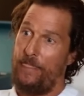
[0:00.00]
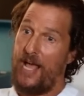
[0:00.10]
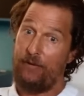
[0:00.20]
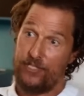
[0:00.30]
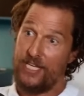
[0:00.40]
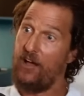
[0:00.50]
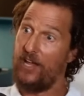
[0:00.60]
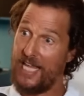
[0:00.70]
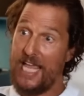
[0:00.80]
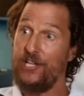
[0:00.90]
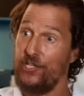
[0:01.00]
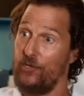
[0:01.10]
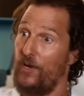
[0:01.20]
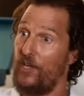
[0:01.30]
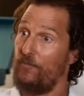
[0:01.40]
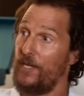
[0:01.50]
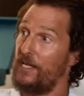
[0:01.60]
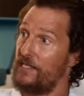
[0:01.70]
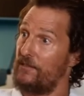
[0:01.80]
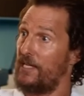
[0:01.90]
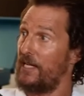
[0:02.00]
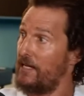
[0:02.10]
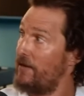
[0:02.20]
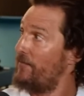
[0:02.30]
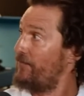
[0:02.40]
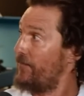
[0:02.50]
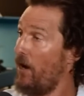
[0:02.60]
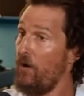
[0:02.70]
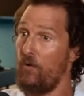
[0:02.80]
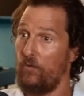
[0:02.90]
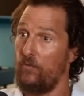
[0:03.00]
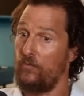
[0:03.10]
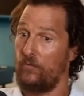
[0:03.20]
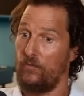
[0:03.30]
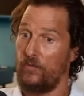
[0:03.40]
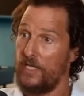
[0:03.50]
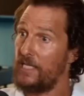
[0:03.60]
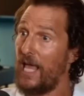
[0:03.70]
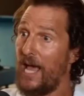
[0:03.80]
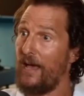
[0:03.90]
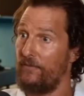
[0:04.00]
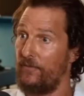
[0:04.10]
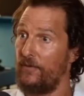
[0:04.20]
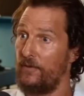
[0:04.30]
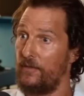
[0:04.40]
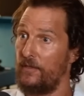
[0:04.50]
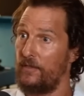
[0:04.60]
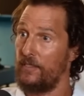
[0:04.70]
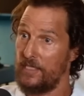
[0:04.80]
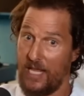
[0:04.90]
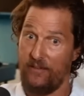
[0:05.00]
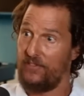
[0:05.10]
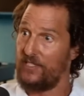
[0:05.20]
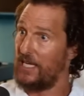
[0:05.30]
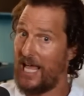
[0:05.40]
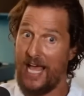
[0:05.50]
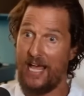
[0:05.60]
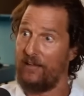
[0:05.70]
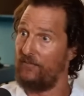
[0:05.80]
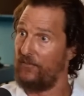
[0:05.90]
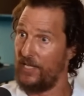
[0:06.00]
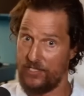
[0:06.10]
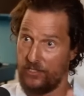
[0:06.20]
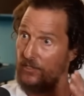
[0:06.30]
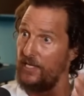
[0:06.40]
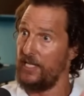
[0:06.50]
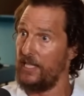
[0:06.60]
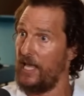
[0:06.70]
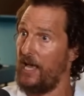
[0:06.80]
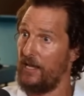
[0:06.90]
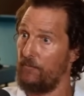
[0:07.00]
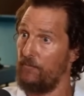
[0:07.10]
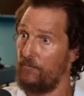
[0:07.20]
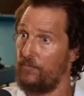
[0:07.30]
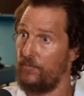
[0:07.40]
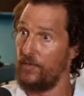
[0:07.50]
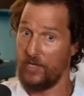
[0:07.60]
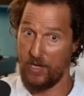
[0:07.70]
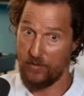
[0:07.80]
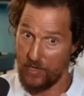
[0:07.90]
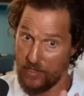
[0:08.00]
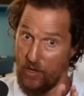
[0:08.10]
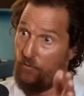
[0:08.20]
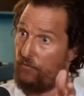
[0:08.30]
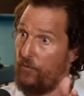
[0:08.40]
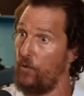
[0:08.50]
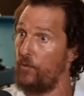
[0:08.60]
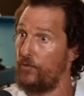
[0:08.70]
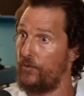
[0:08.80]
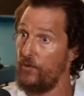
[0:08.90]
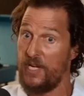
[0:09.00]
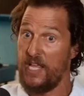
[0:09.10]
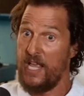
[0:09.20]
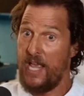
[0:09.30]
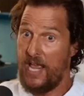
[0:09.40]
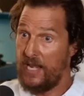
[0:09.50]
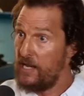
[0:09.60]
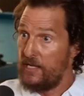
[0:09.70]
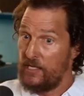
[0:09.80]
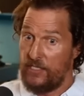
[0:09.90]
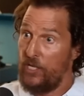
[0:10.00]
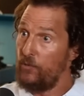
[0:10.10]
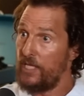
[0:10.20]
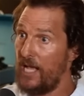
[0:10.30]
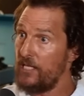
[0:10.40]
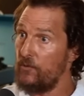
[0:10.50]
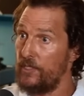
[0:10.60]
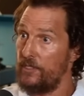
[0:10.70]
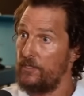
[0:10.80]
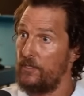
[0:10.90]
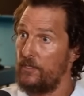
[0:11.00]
I was now engaging with because I was like, oh, it's live. This life is live. Let's look it in the eye and go forward through it and deal with the consequences.